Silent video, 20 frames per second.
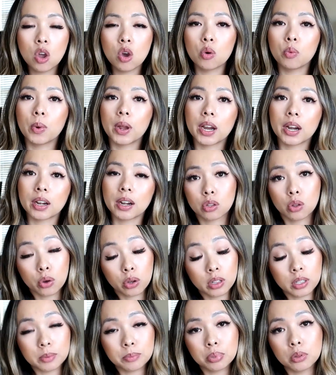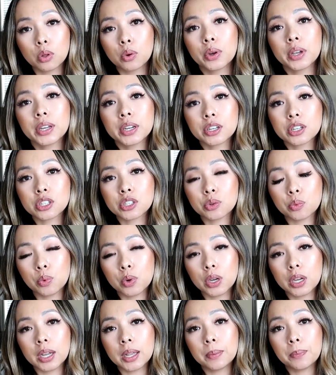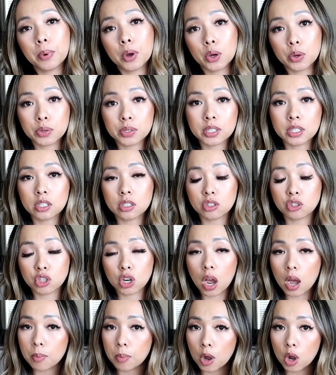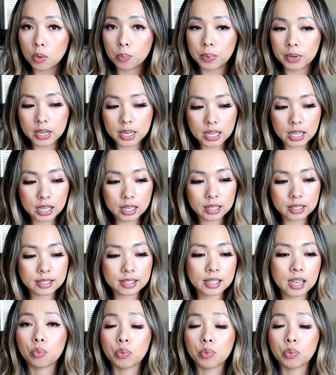where local employers would post job openings.